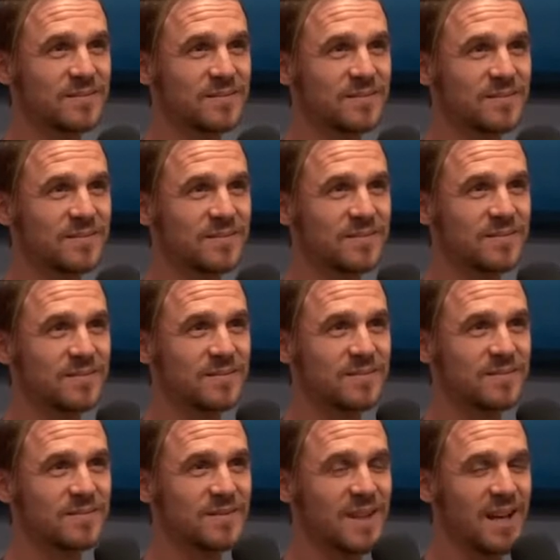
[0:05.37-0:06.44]
Nikki Hurin.
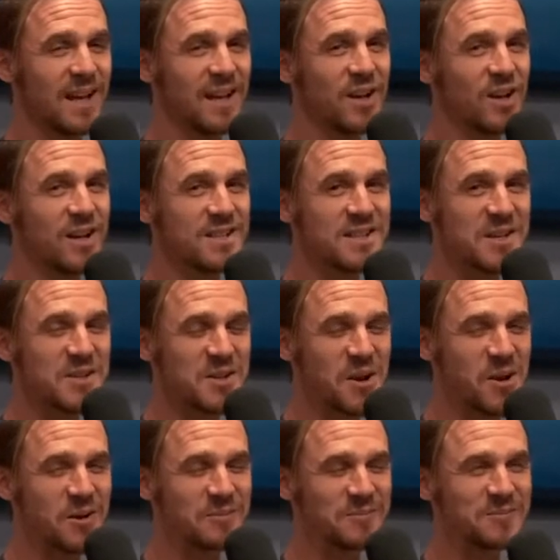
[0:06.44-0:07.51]
Nikki. Hey guys, how you
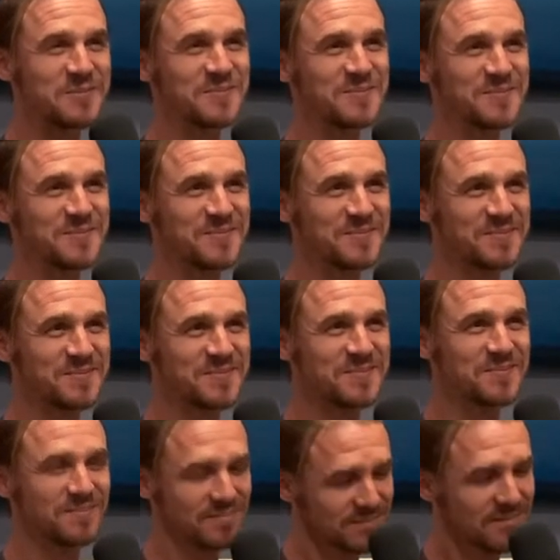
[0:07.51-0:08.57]
going? Welcome.
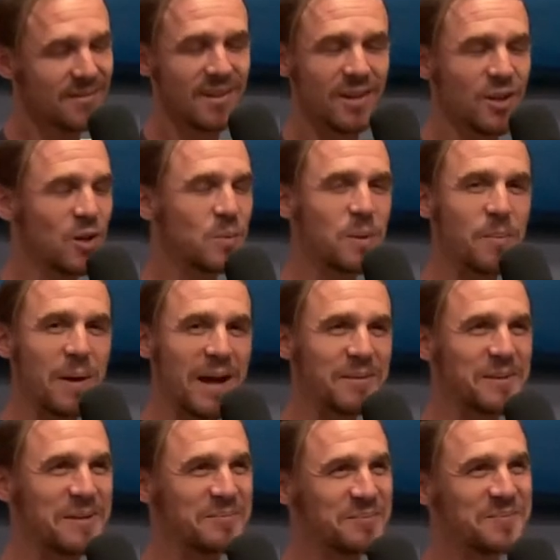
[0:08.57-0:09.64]
Good to be back,
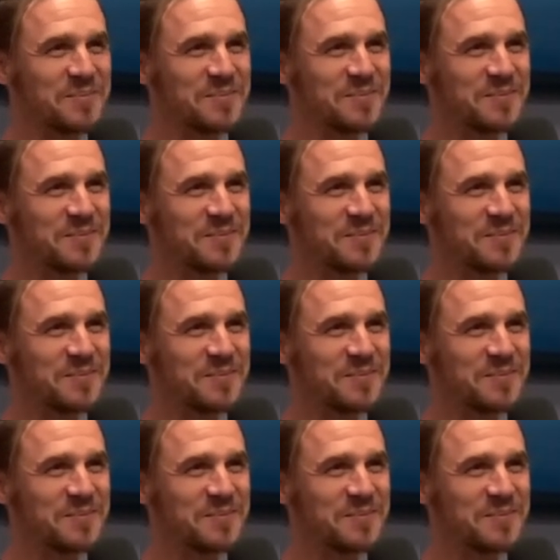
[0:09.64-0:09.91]
man. I